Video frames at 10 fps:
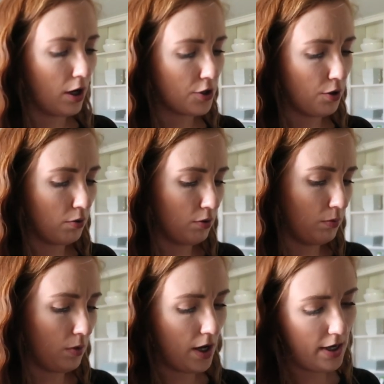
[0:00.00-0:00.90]
Our
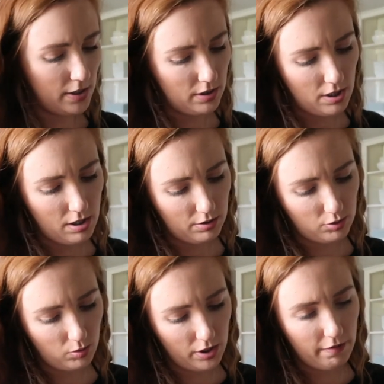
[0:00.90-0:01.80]
total was
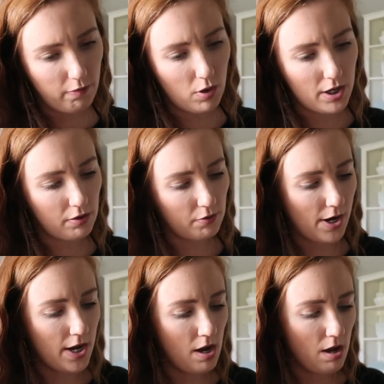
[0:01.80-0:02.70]

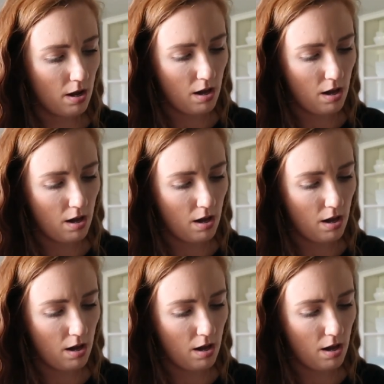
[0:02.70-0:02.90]
$20.43.